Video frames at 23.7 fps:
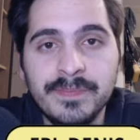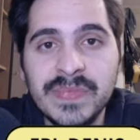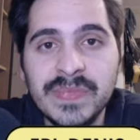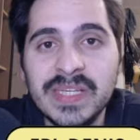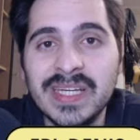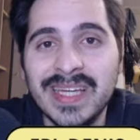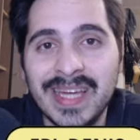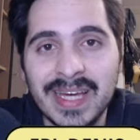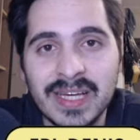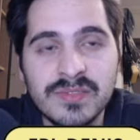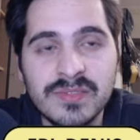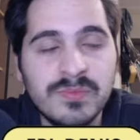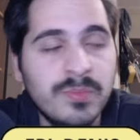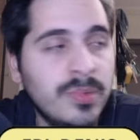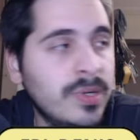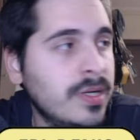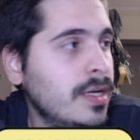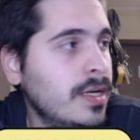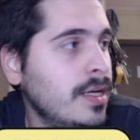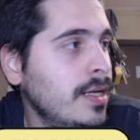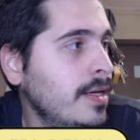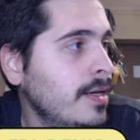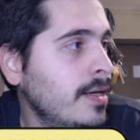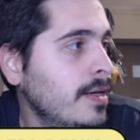against
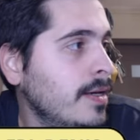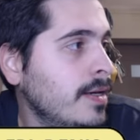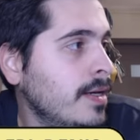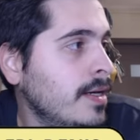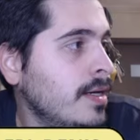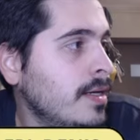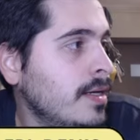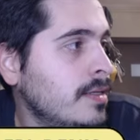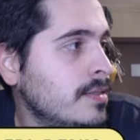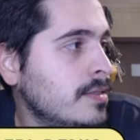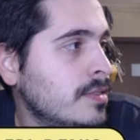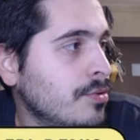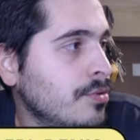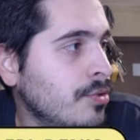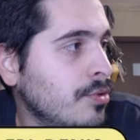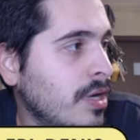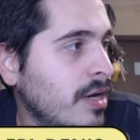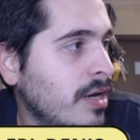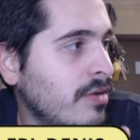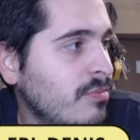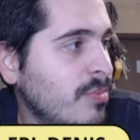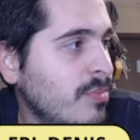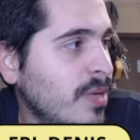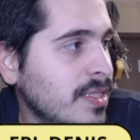Burnley. So you
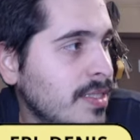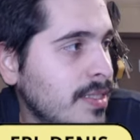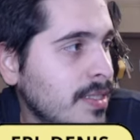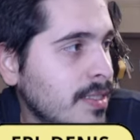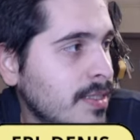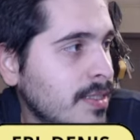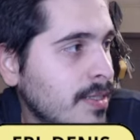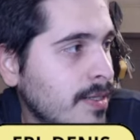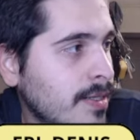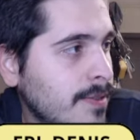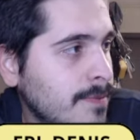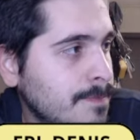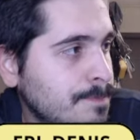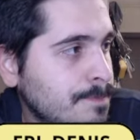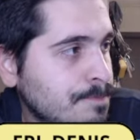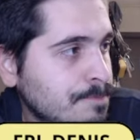have Mateta.